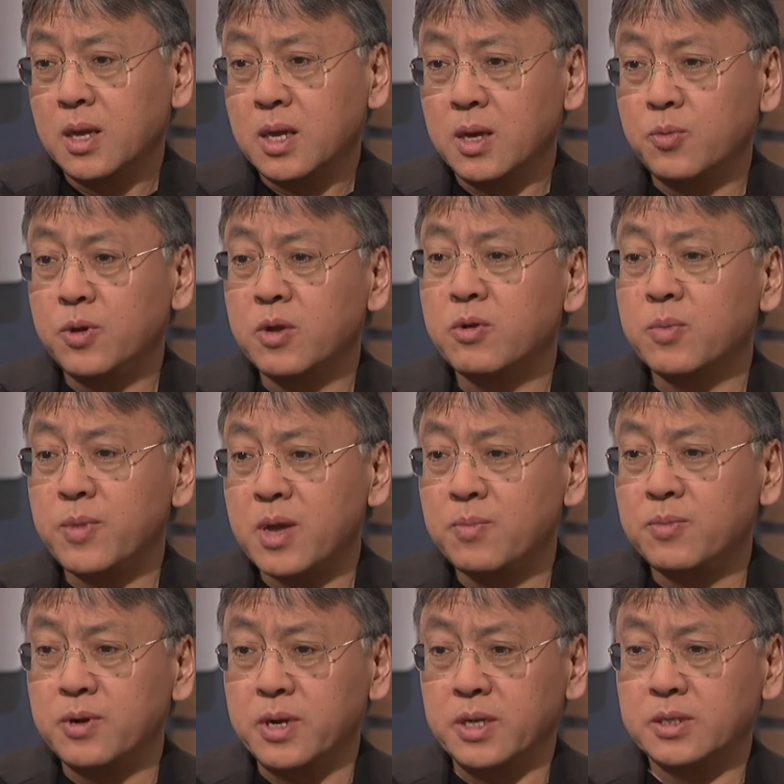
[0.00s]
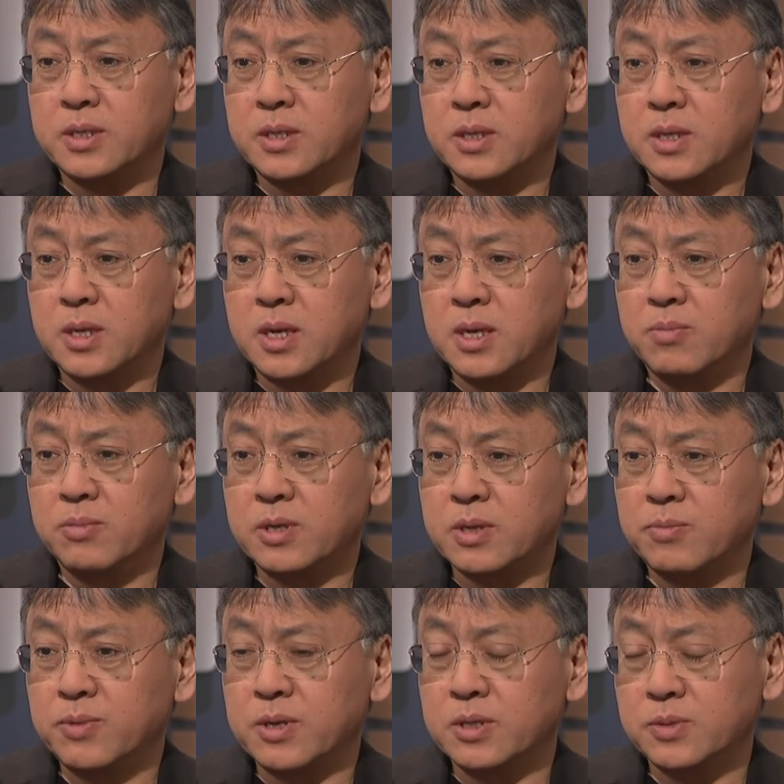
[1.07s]
uh, we remember it um,
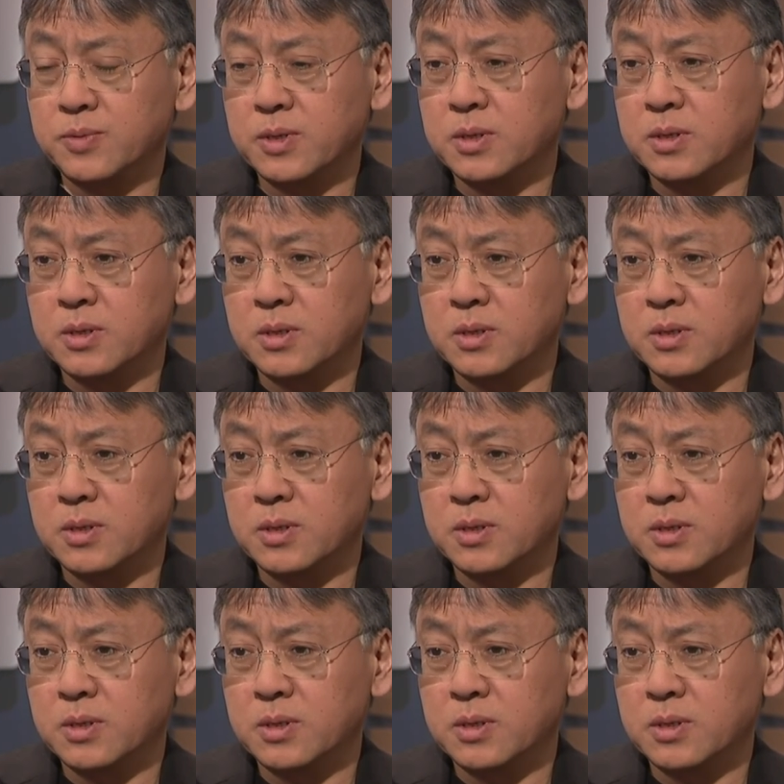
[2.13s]
because we,